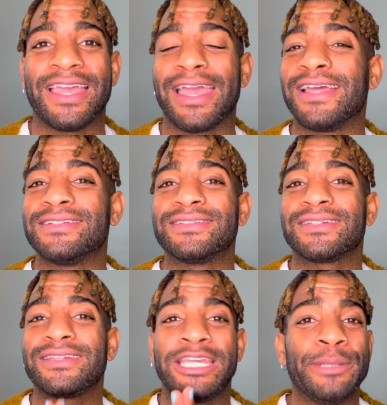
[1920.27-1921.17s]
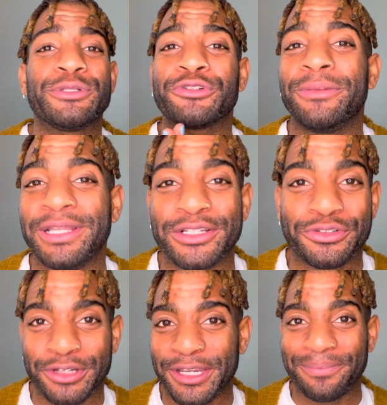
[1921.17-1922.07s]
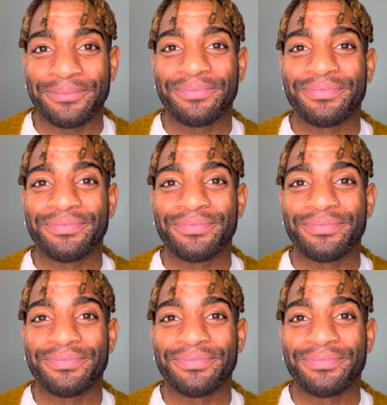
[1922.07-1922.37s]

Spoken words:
and keep dreaming the dream.